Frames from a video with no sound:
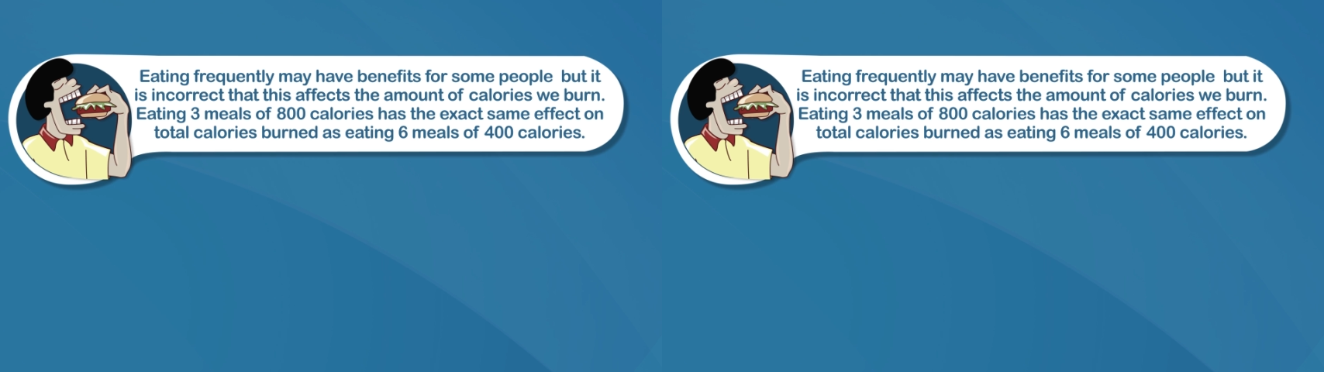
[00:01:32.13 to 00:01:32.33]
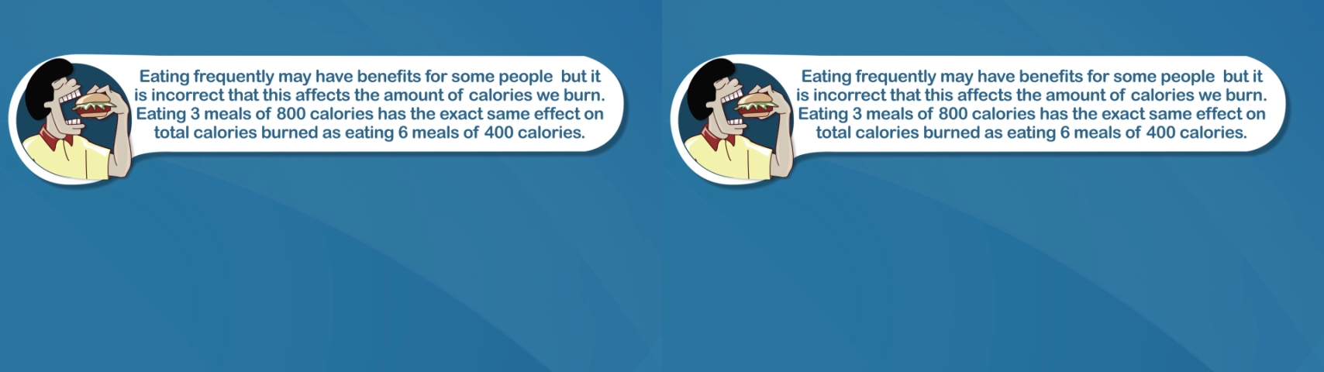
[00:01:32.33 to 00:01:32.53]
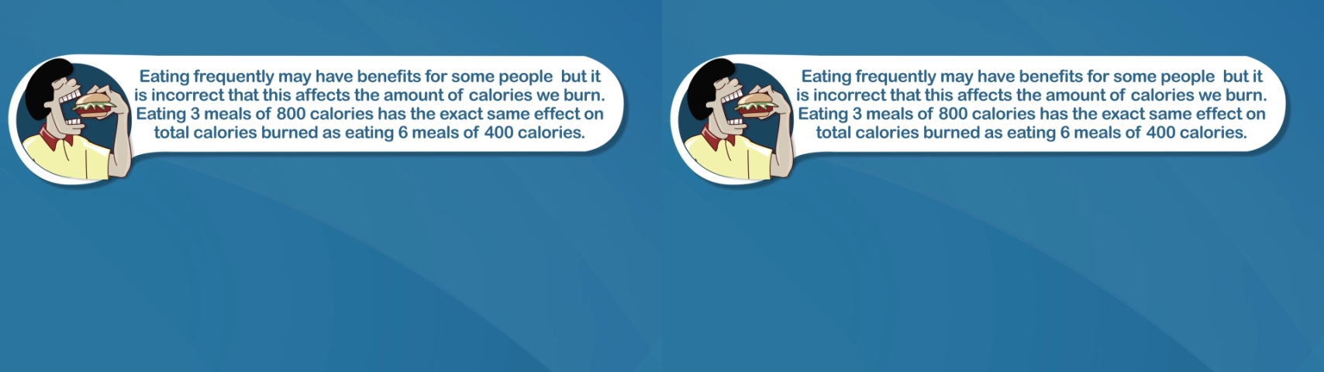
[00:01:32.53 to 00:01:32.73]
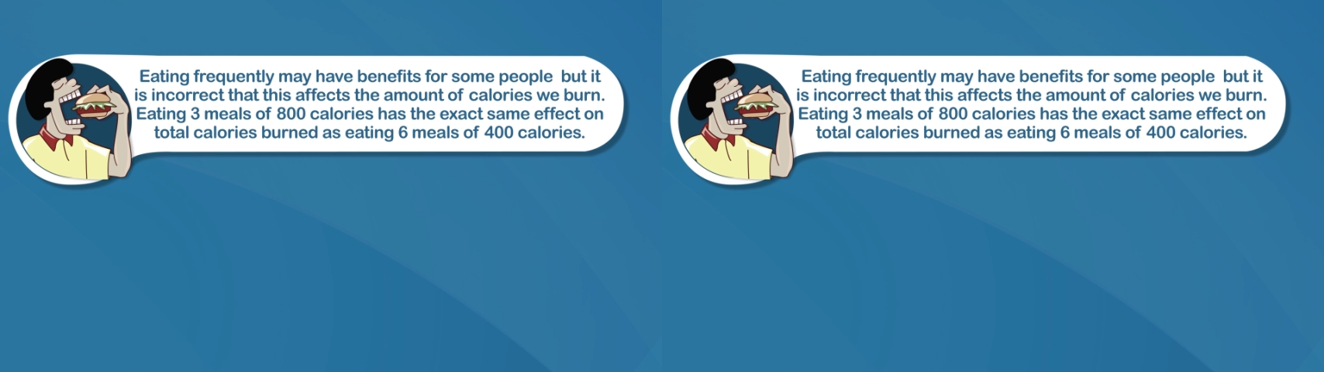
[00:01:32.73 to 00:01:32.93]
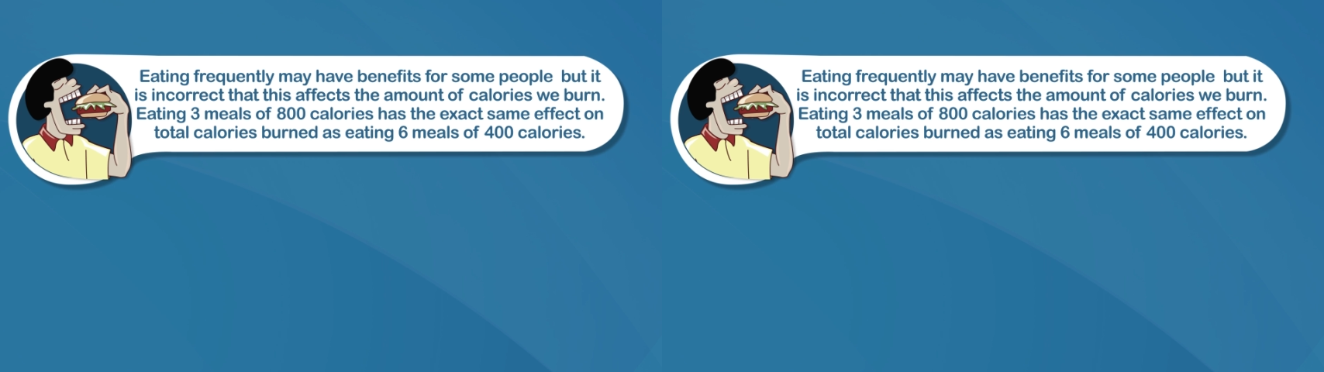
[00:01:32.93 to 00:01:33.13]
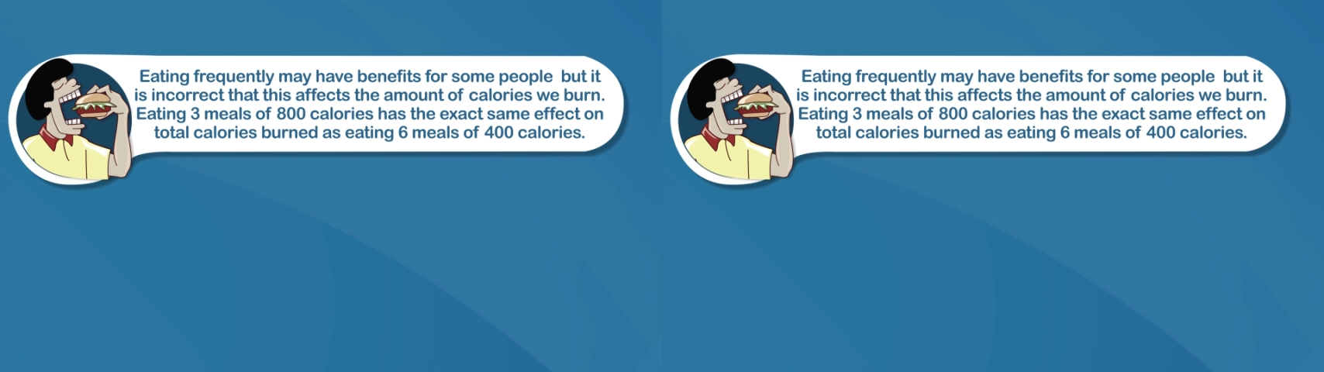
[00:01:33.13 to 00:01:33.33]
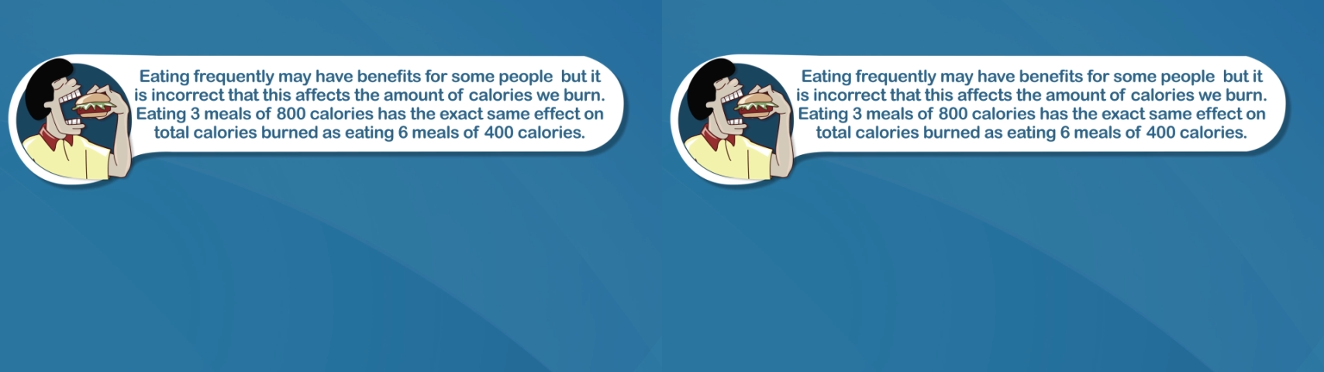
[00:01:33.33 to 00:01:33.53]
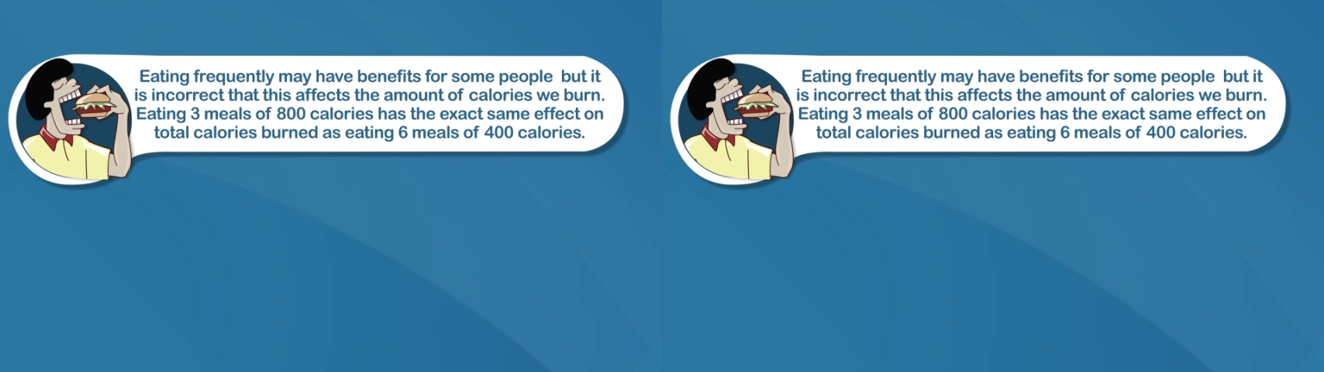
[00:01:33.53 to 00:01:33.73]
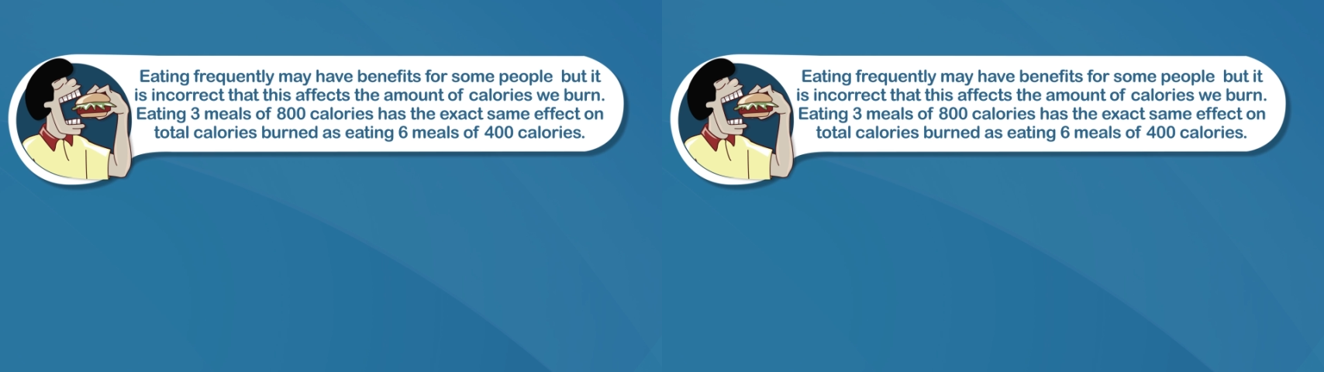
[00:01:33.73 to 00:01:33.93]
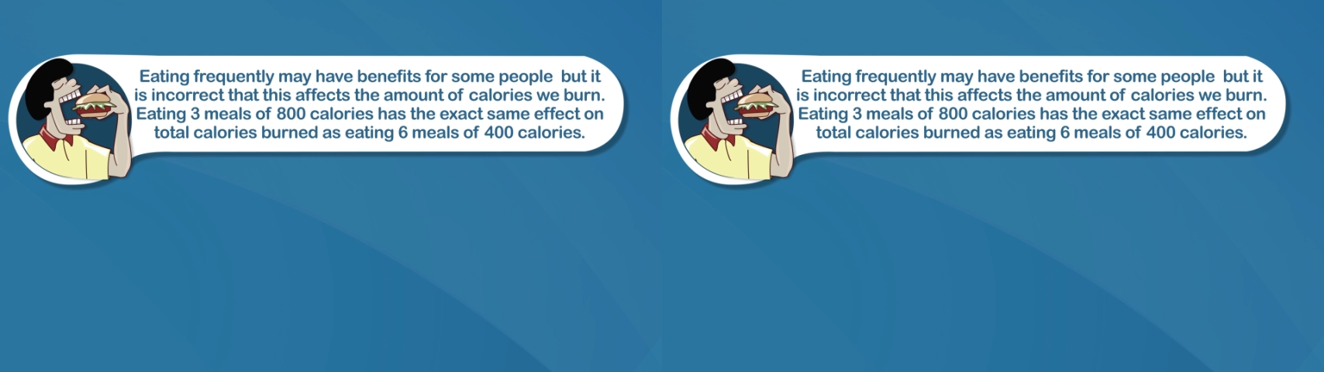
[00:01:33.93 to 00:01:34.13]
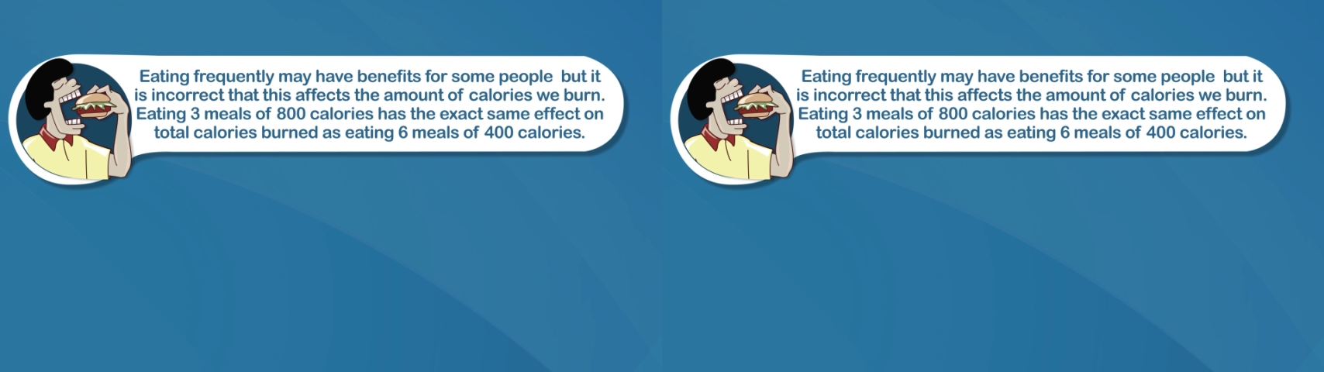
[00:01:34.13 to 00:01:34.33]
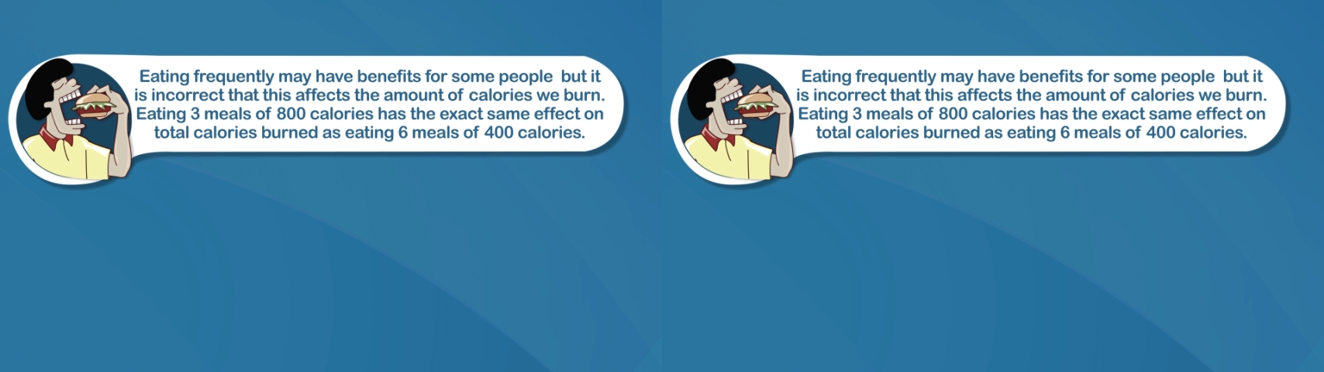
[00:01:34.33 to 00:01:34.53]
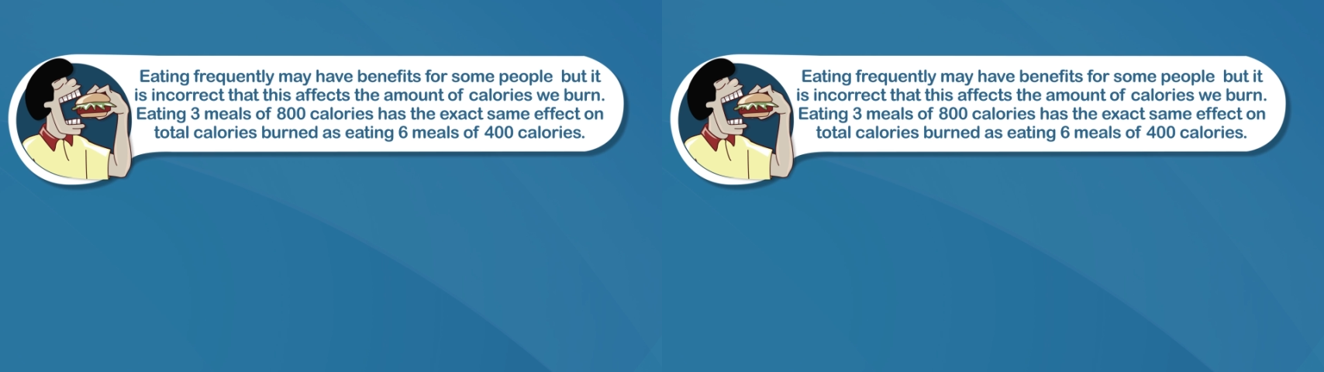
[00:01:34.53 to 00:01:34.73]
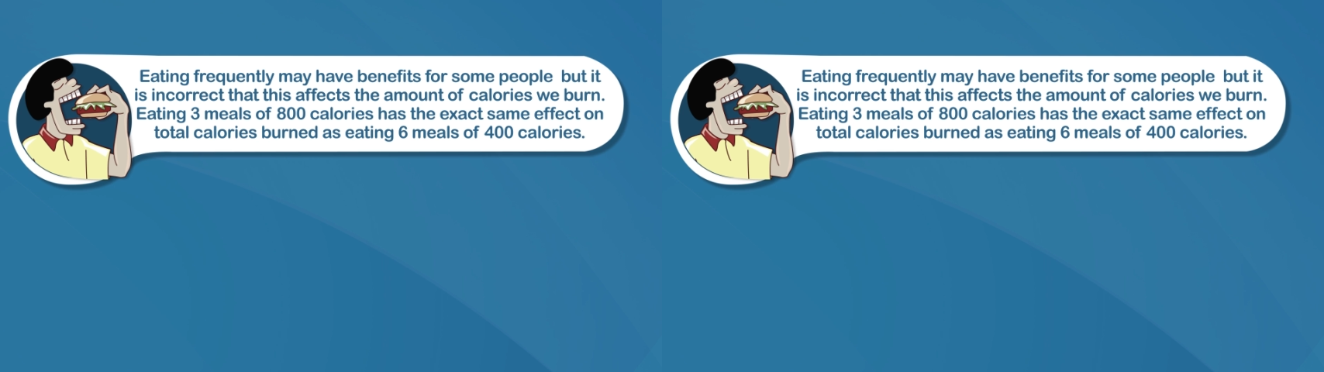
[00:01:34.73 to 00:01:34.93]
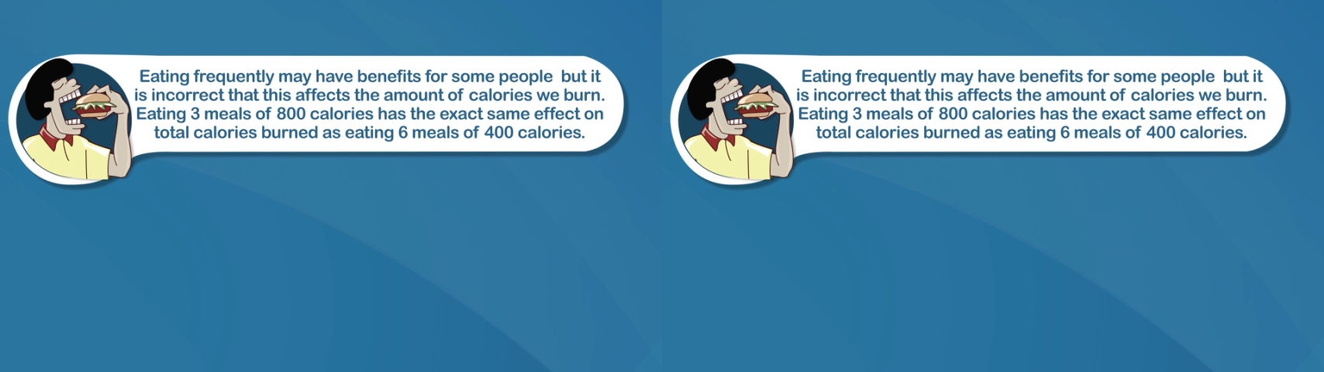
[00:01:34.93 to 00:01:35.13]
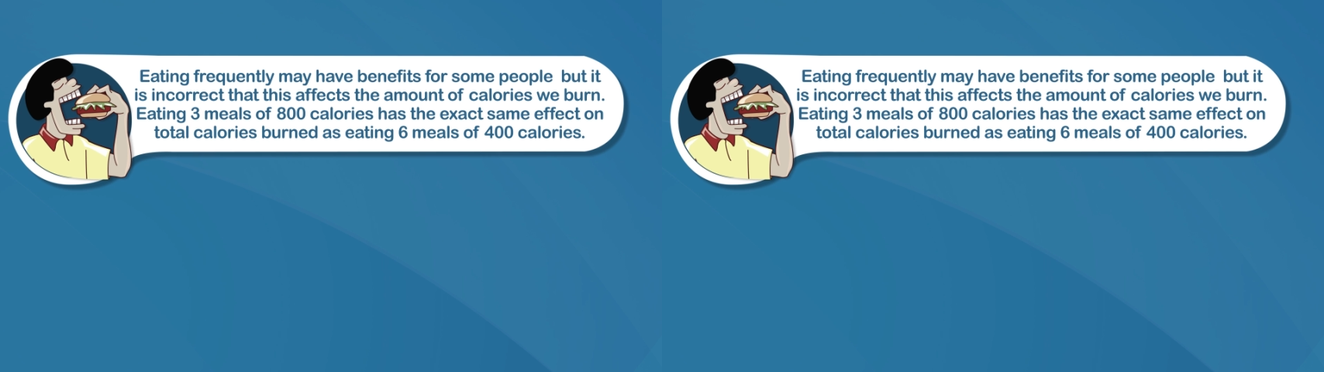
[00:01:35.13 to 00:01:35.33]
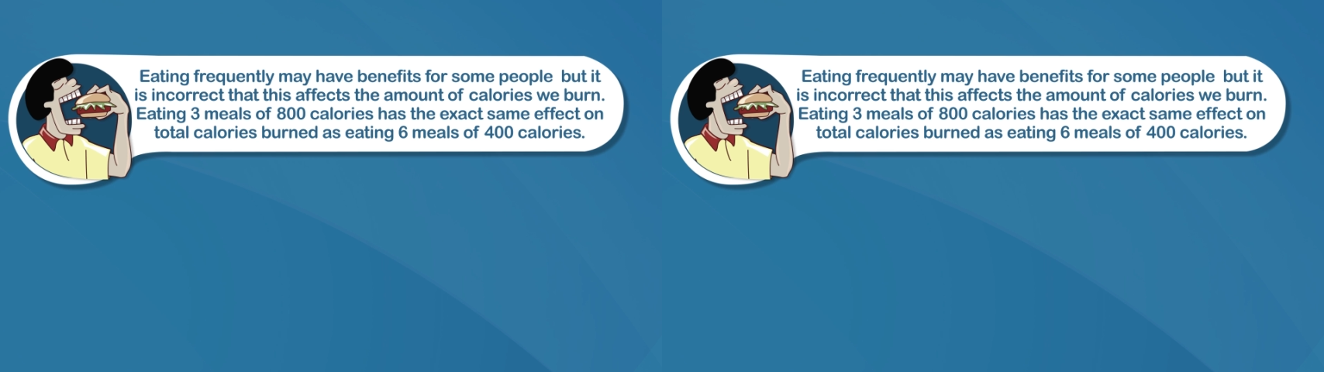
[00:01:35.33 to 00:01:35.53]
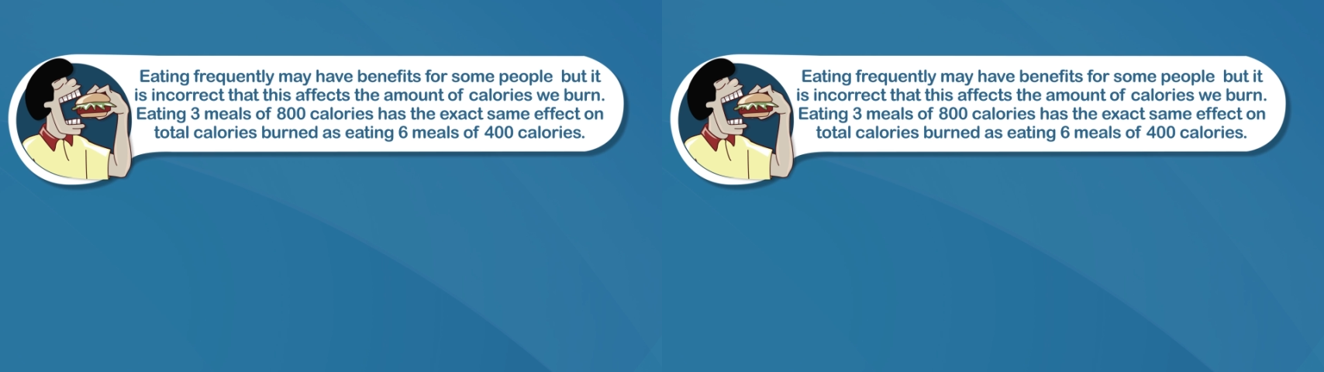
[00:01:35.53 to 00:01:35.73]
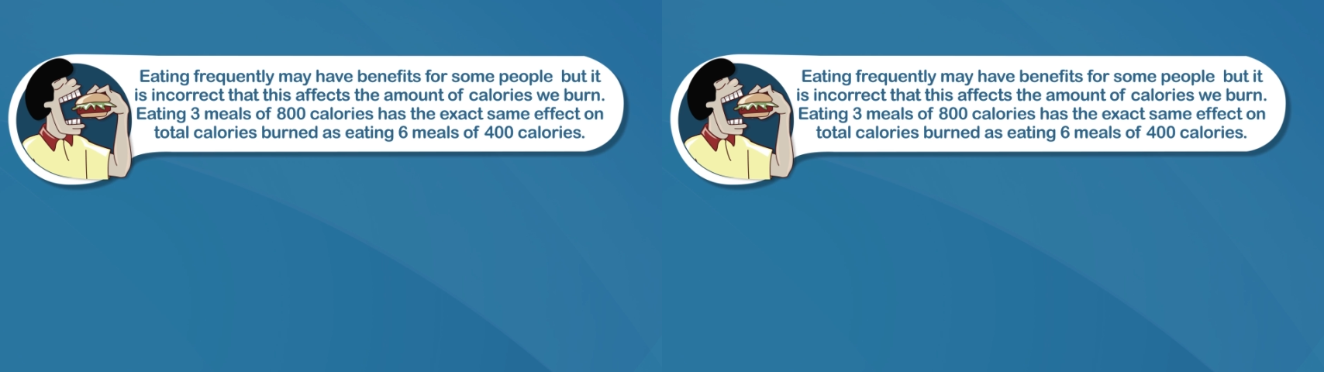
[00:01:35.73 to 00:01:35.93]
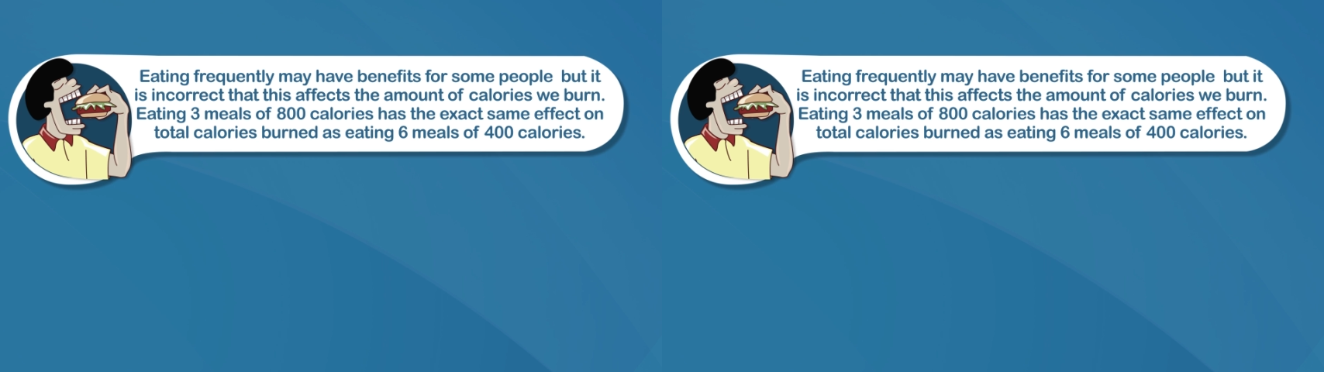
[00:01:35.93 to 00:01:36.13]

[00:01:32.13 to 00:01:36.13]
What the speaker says: [unreadable: no face in view]